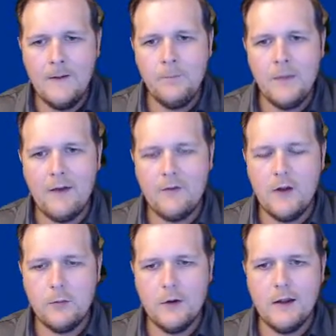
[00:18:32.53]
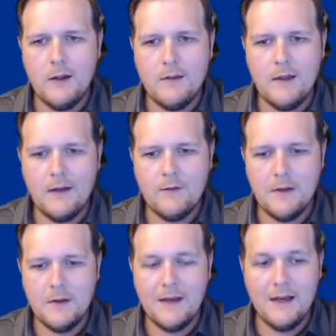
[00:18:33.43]
having to upregulate that from
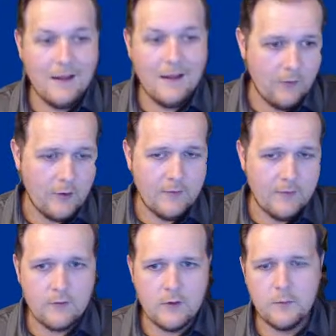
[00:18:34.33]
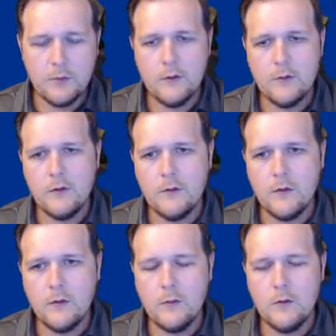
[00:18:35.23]
the DNA level even to produce those
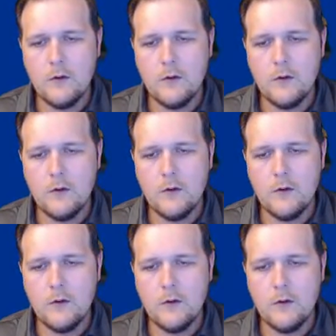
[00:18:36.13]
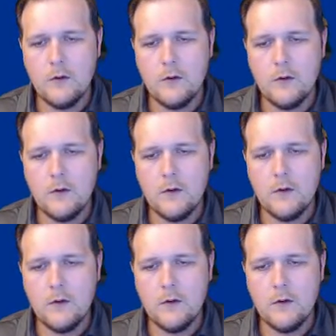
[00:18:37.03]
new molecules of
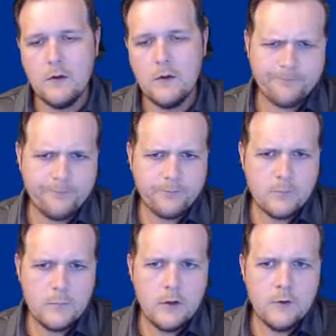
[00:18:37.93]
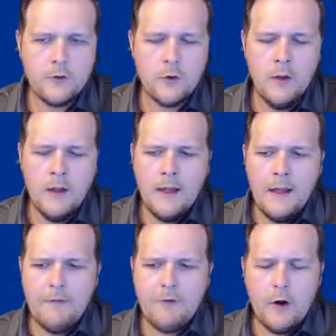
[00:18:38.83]
cortisol. So
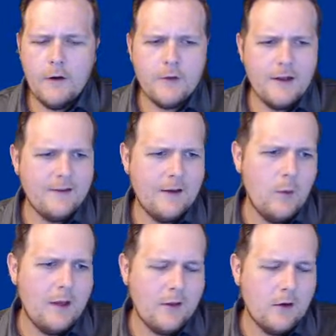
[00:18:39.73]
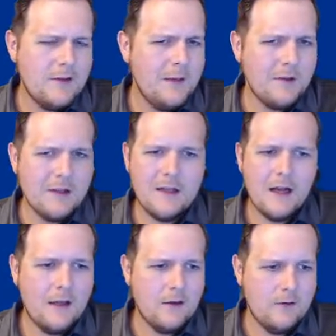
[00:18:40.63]
if they're on it for less than a week, though, typically
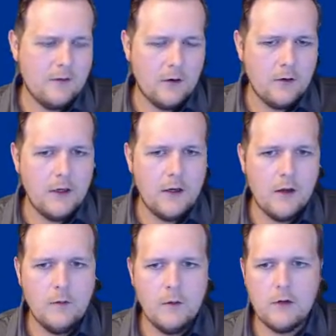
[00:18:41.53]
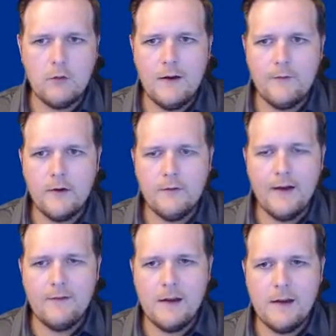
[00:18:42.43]
not a concern. You can write for a
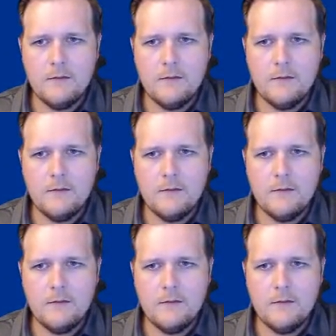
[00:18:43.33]
5-day